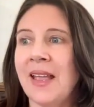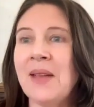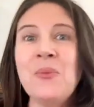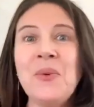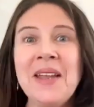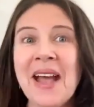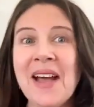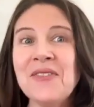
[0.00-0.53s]
And
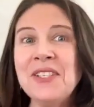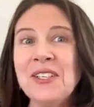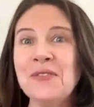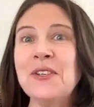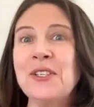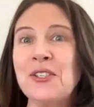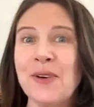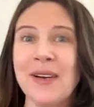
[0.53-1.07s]
we have
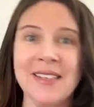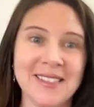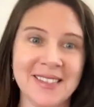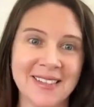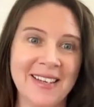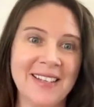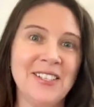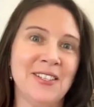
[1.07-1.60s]
different
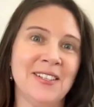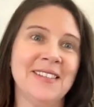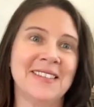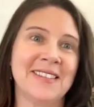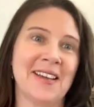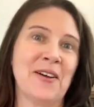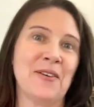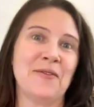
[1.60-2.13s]

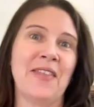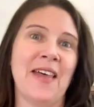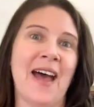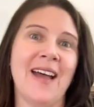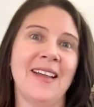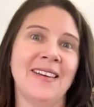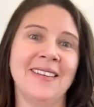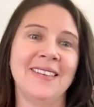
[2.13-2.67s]
translations of
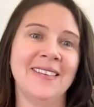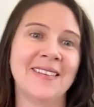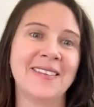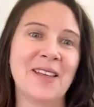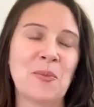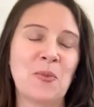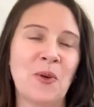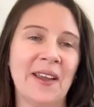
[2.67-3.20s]
that in
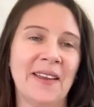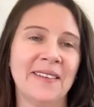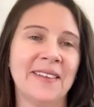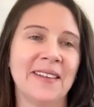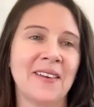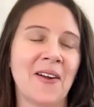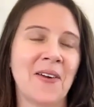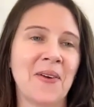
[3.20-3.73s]
some ways
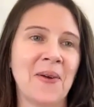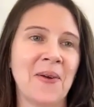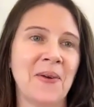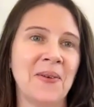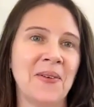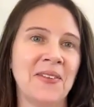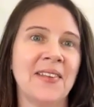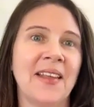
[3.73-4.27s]
in our
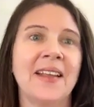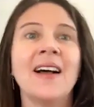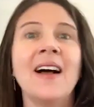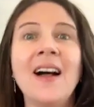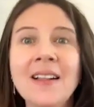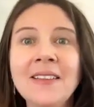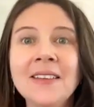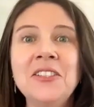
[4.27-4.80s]
own
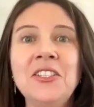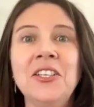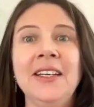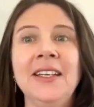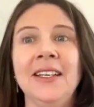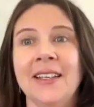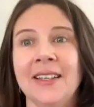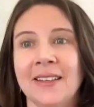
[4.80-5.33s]

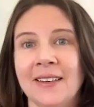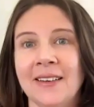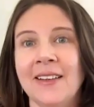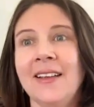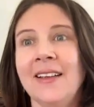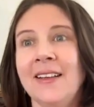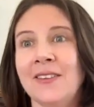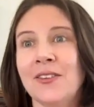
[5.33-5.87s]
psychology, and
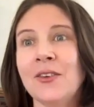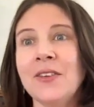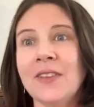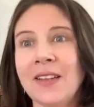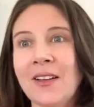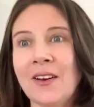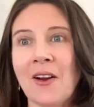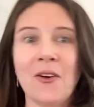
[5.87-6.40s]

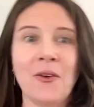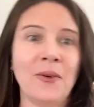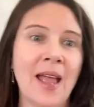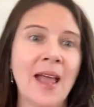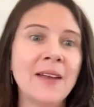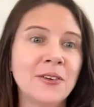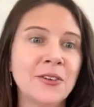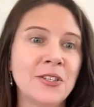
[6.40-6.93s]
certainly in our own
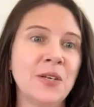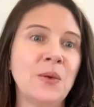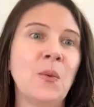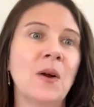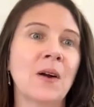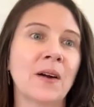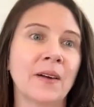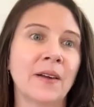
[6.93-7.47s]
energy
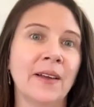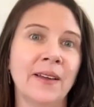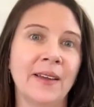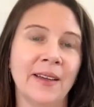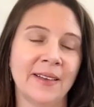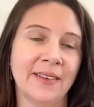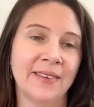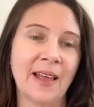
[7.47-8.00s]
work,
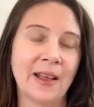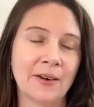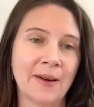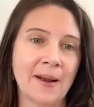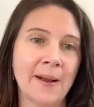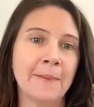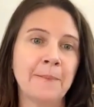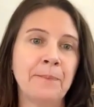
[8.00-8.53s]

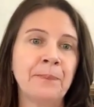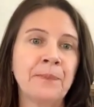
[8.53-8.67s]
etc.